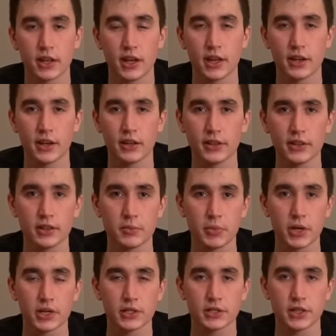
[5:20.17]
And I think the
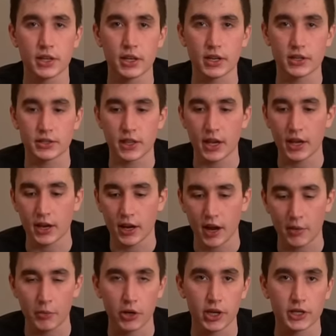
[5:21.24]
biggest thing is that
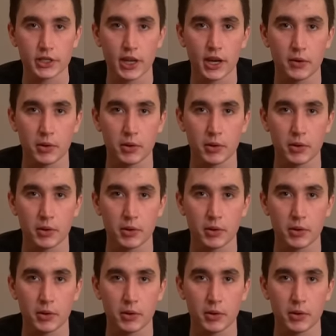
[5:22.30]
I'm really excited.